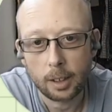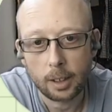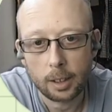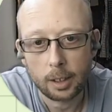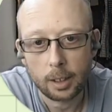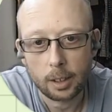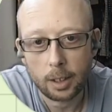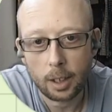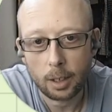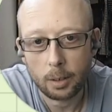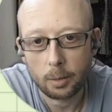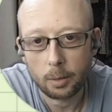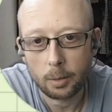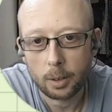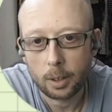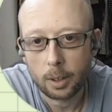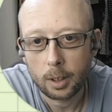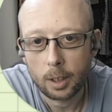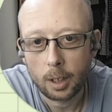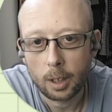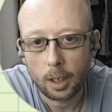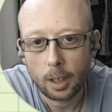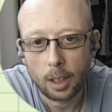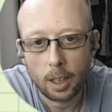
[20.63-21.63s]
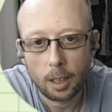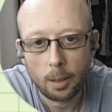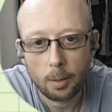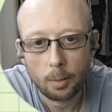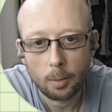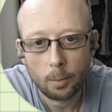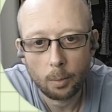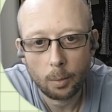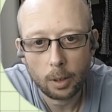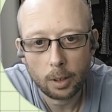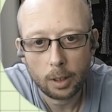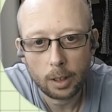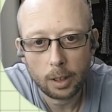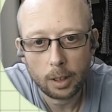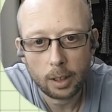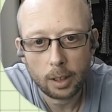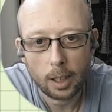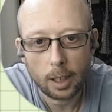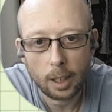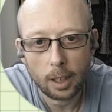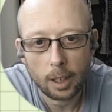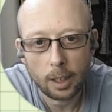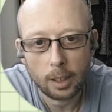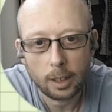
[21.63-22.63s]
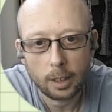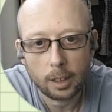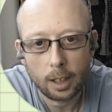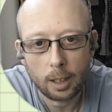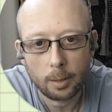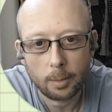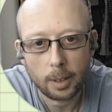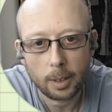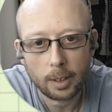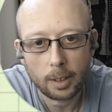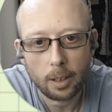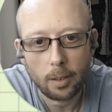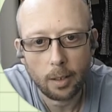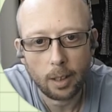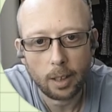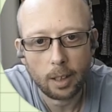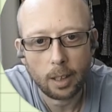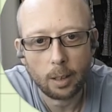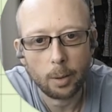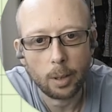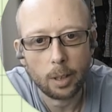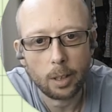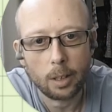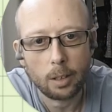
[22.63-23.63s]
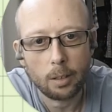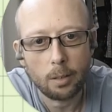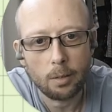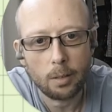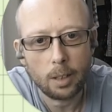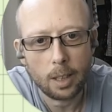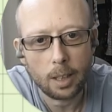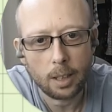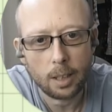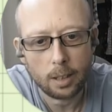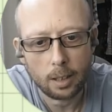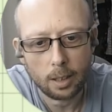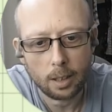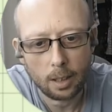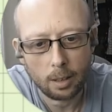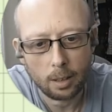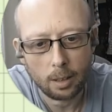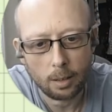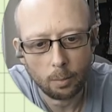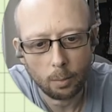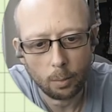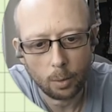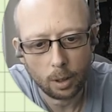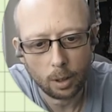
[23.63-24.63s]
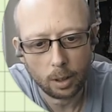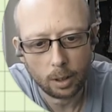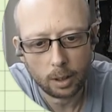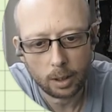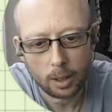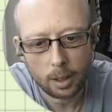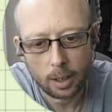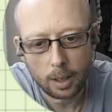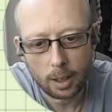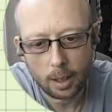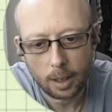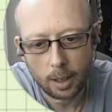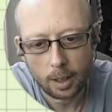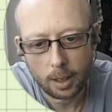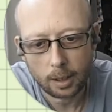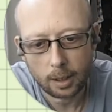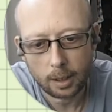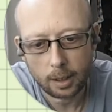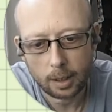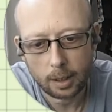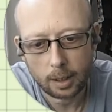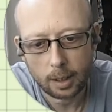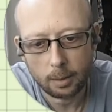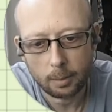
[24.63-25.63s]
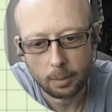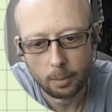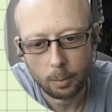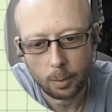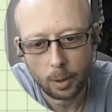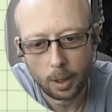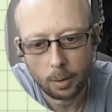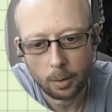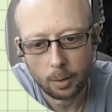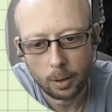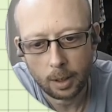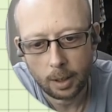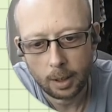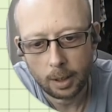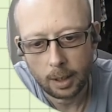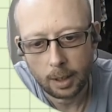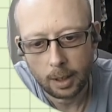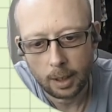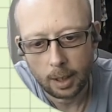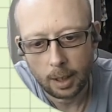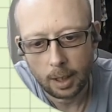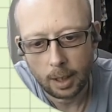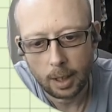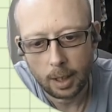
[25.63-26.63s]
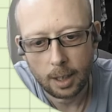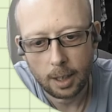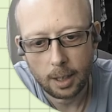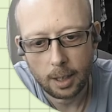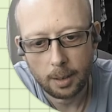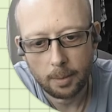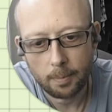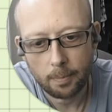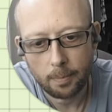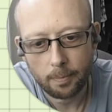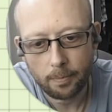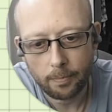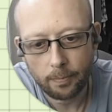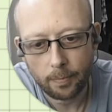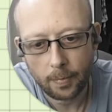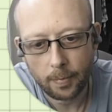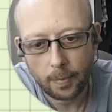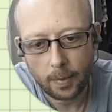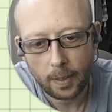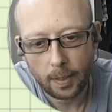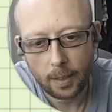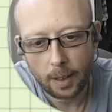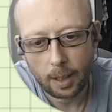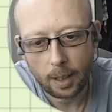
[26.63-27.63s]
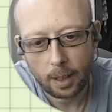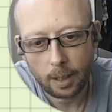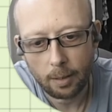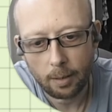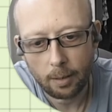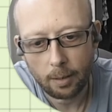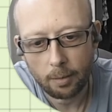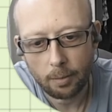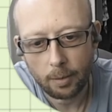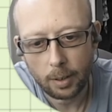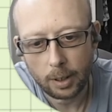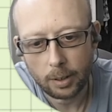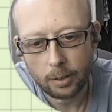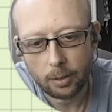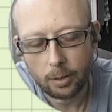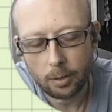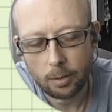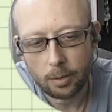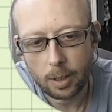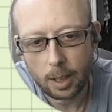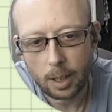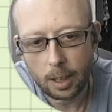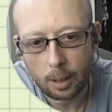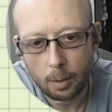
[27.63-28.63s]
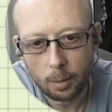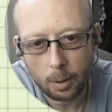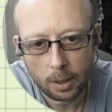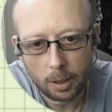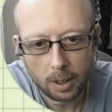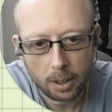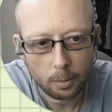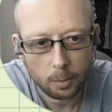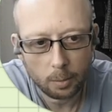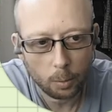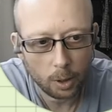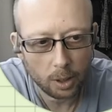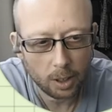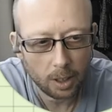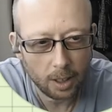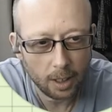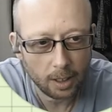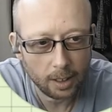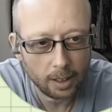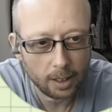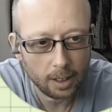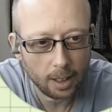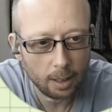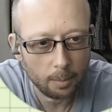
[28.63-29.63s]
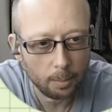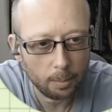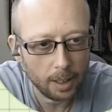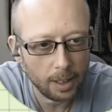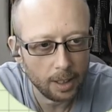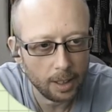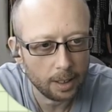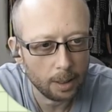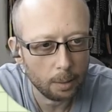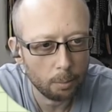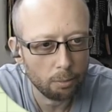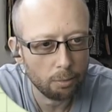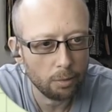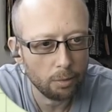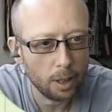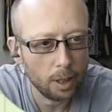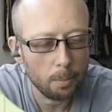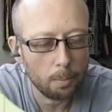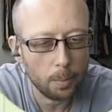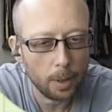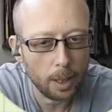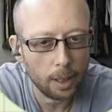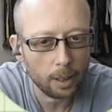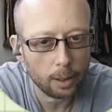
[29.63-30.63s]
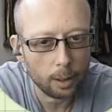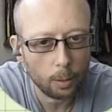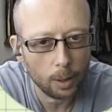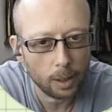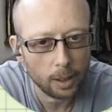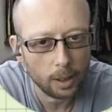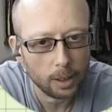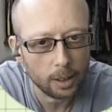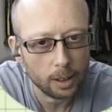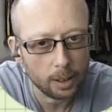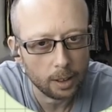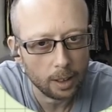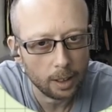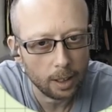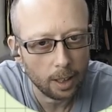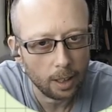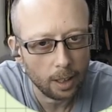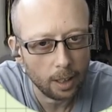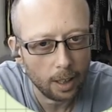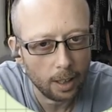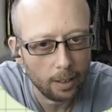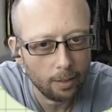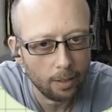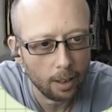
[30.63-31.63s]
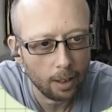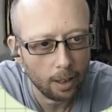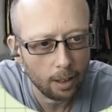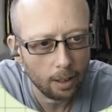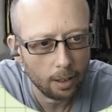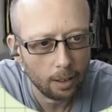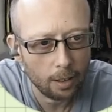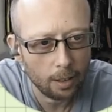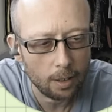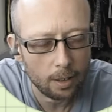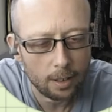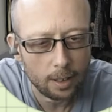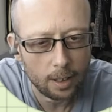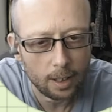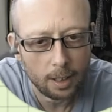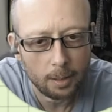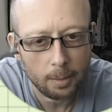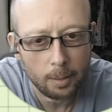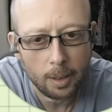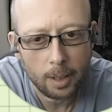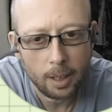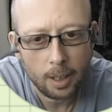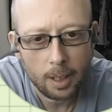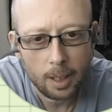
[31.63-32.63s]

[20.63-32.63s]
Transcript: So what is an isotope? That's the thing that we do need to know. What's an isotope? Well, first of all, that question, what's an isotope, is a pretty bad question, and I hear it a lot of the time.